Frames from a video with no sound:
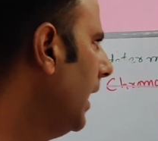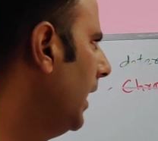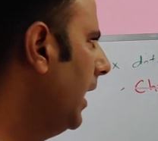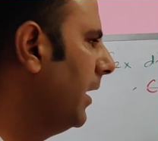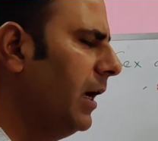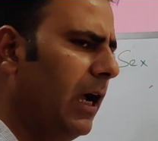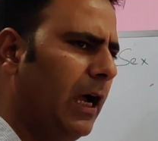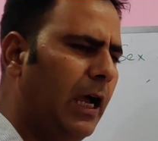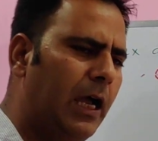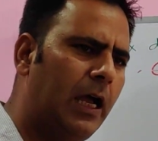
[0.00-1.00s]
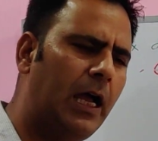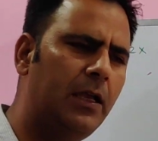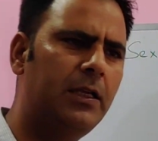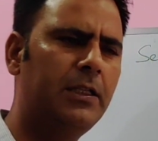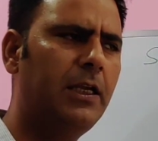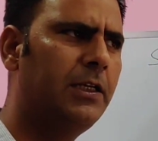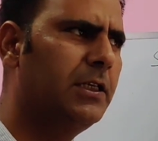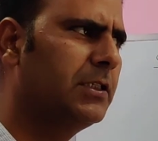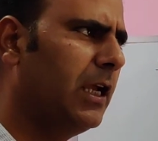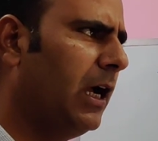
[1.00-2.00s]
Here,
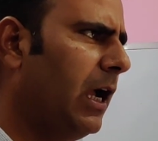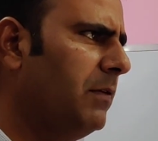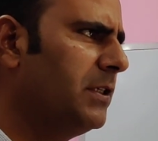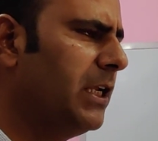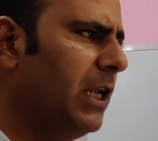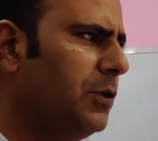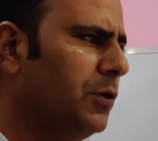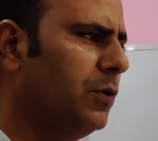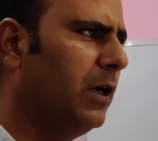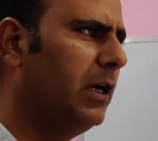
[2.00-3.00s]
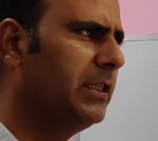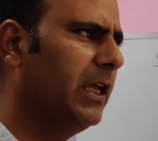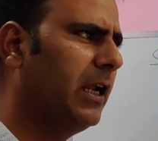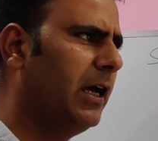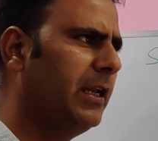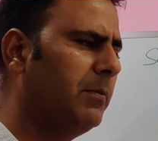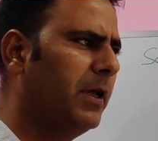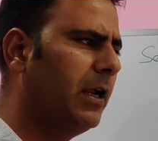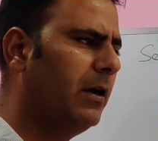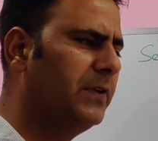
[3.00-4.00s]
I will tell you there are
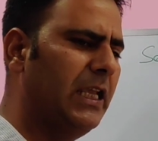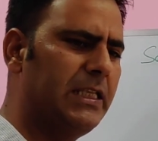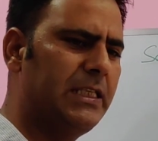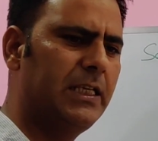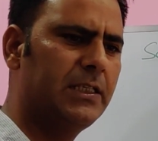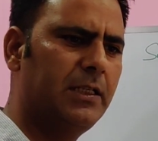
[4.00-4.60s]
number of cases.